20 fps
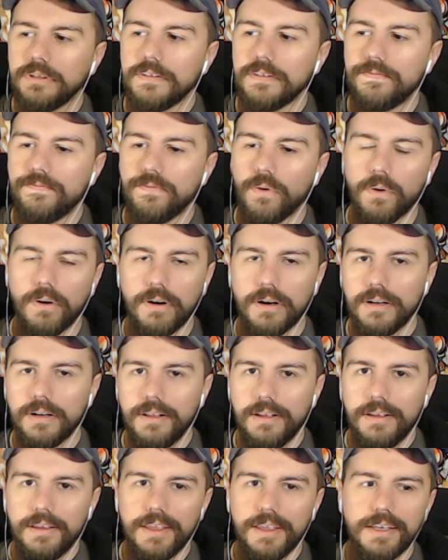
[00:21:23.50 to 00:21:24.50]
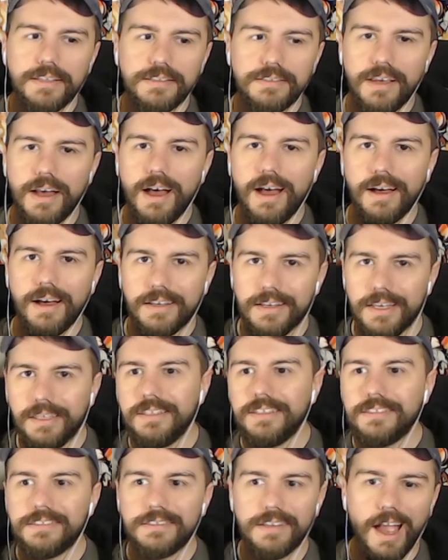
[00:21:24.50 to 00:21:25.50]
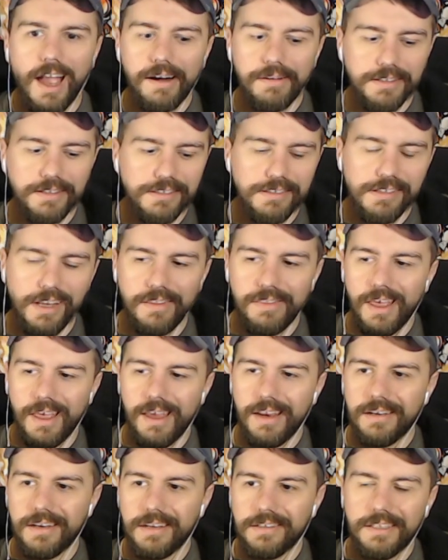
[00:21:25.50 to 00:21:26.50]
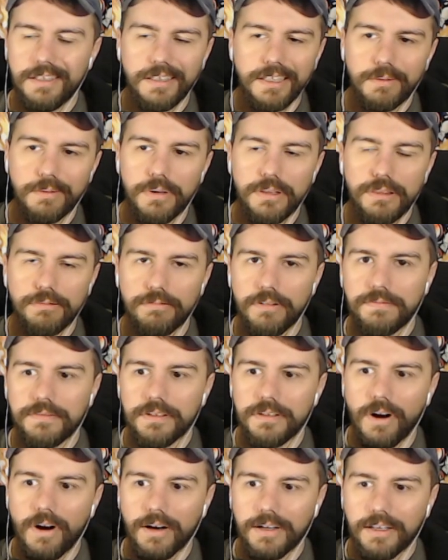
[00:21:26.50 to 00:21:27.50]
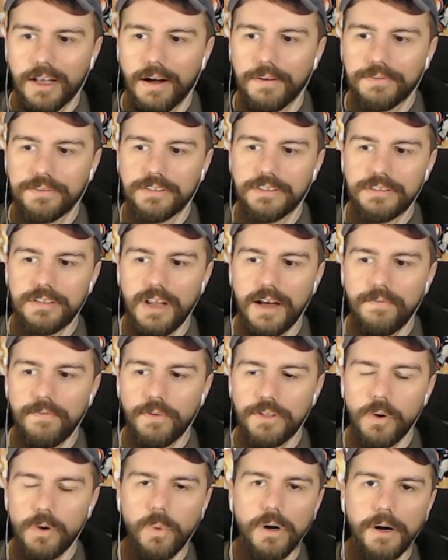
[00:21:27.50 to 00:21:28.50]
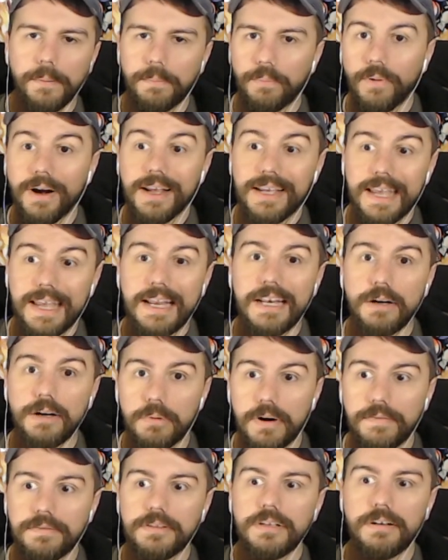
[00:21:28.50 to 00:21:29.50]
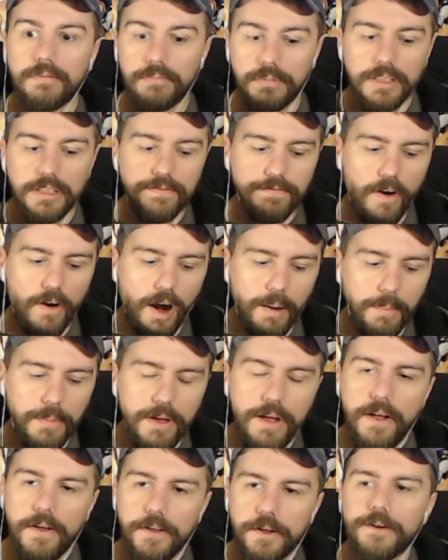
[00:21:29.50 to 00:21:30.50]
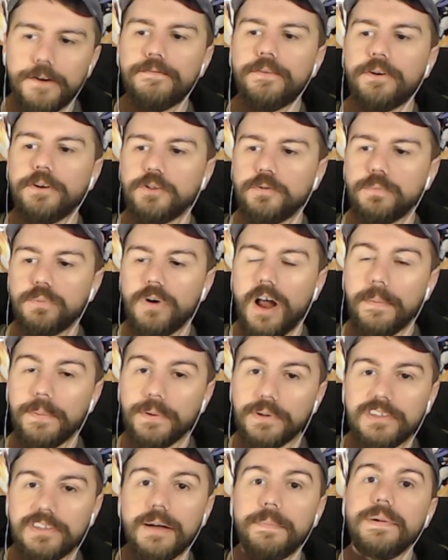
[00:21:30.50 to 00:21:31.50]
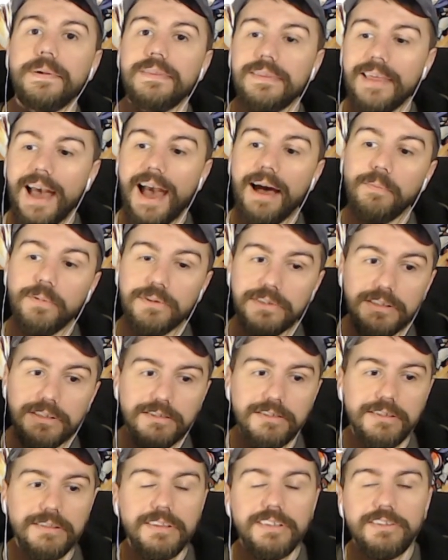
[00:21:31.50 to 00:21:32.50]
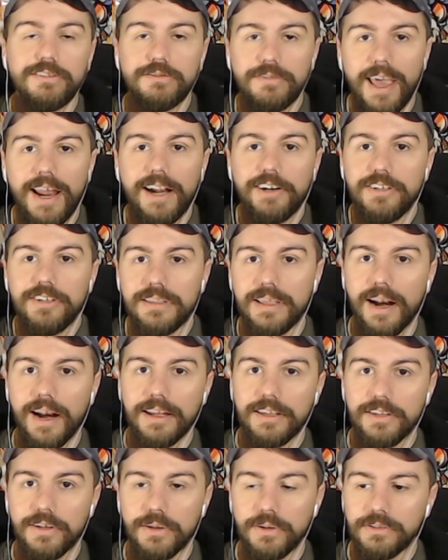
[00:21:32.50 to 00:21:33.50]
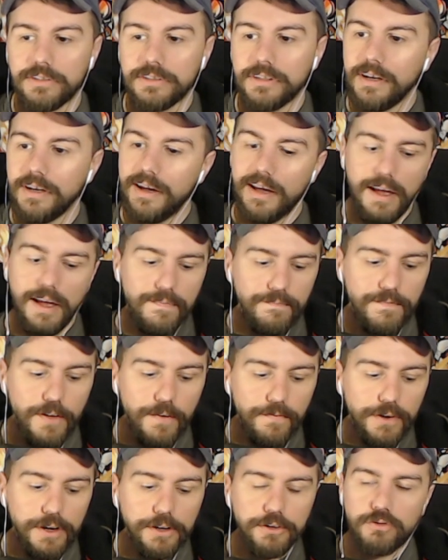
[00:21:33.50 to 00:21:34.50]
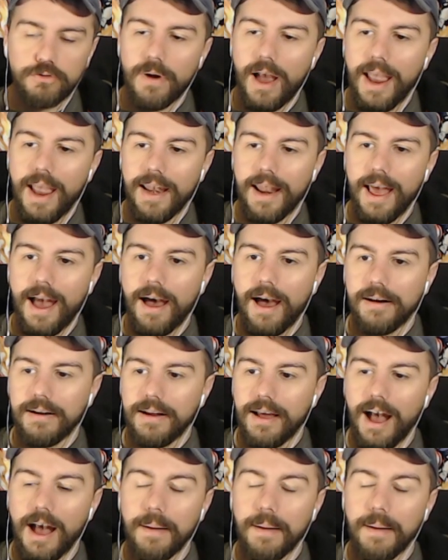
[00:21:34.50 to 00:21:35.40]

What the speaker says: really for is killing Sirens then dealing with Rifted Dark Elves and stuff when you want to break into Rifted and really farm your first proper set. But that was the strategy that I used. Feel free to try it out.